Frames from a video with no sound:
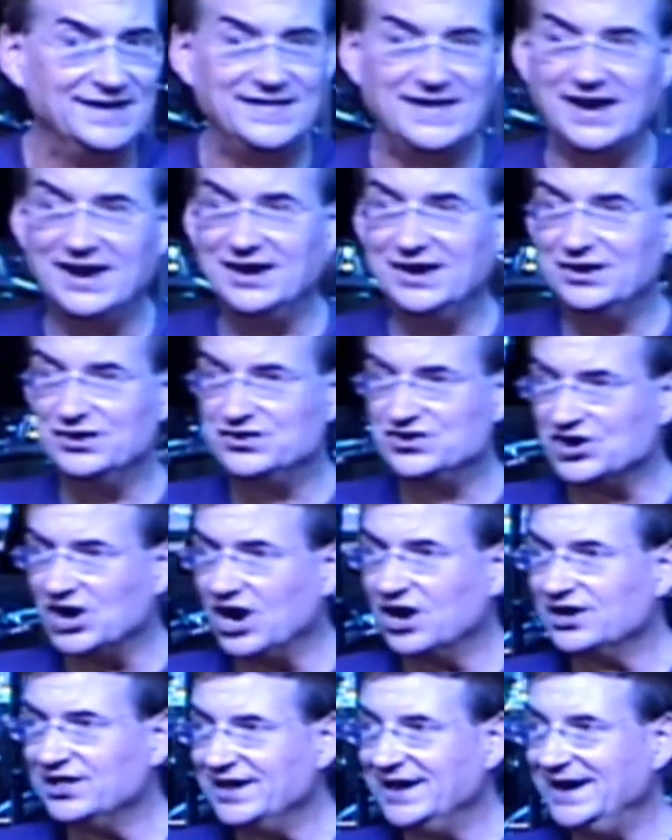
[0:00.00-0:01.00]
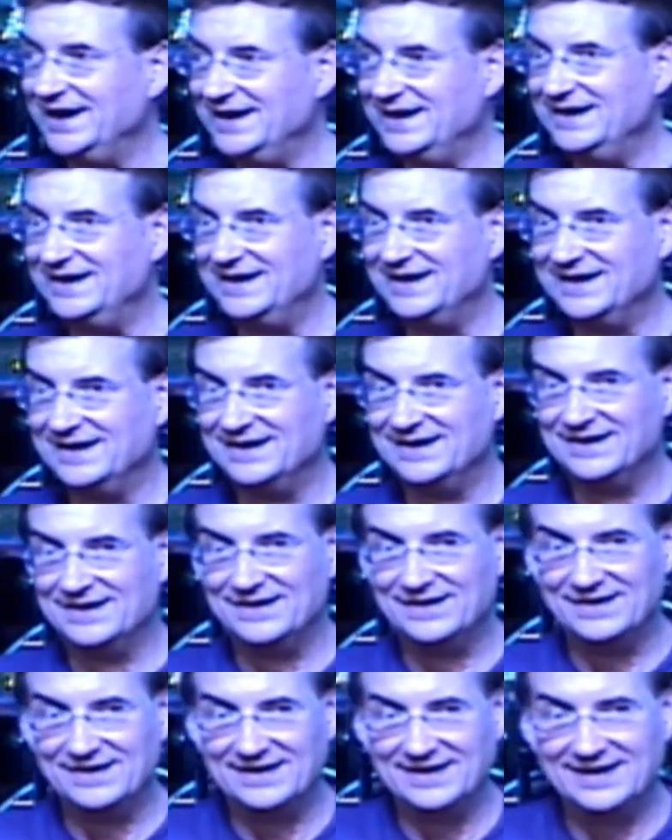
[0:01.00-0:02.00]
That juggling
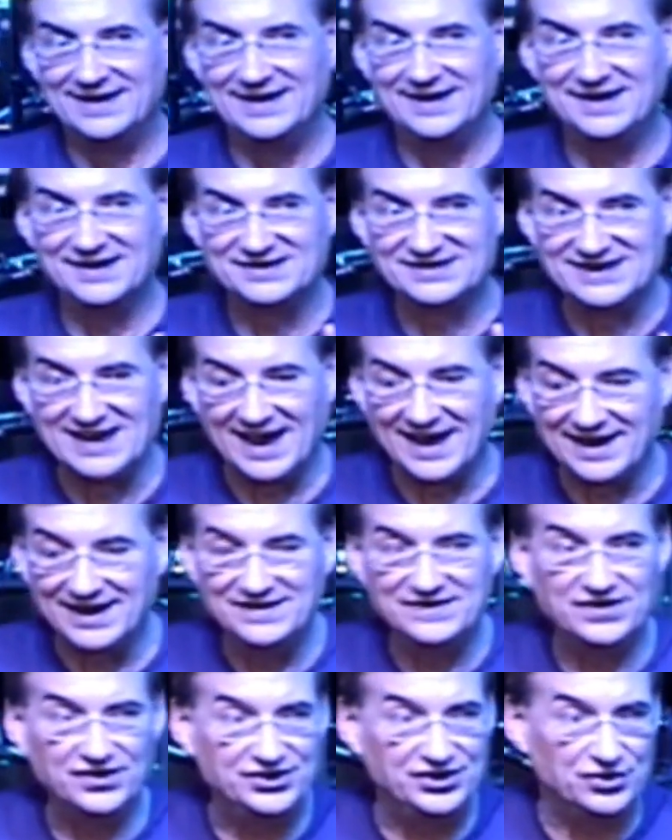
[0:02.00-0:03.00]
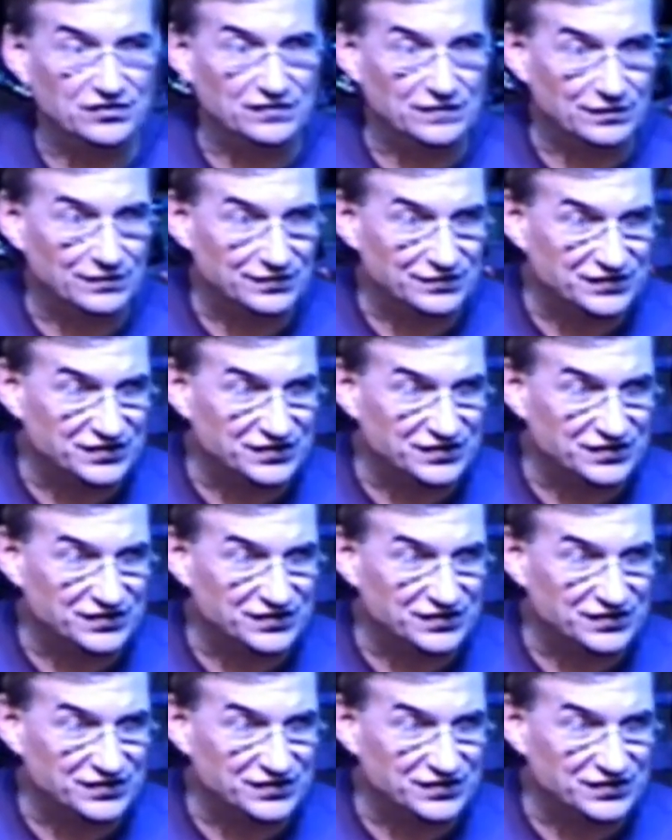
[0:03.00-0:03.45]
is not until you